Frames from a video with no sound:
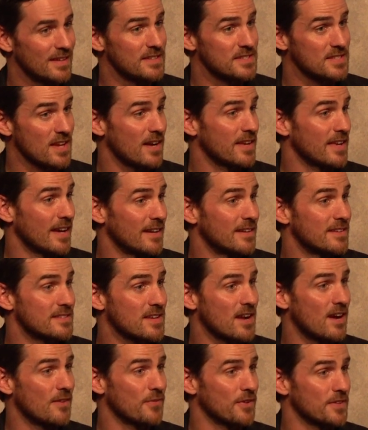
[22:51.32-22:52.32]

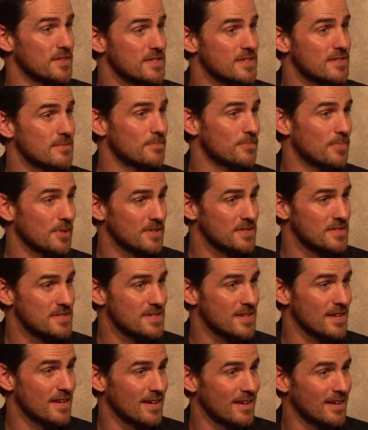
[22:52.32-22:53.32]
his confidence,
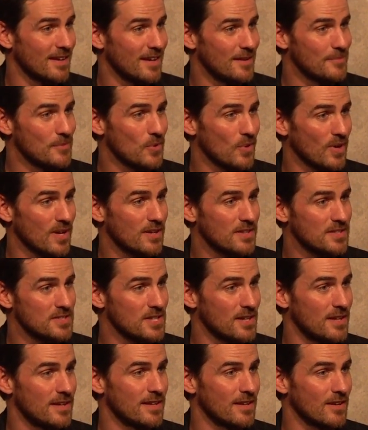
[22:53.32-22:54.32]
because I'm quite
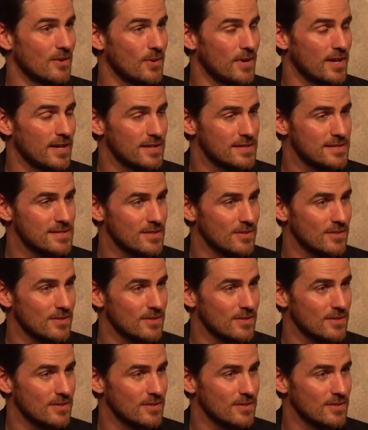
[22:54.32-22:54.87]
shy and quiet,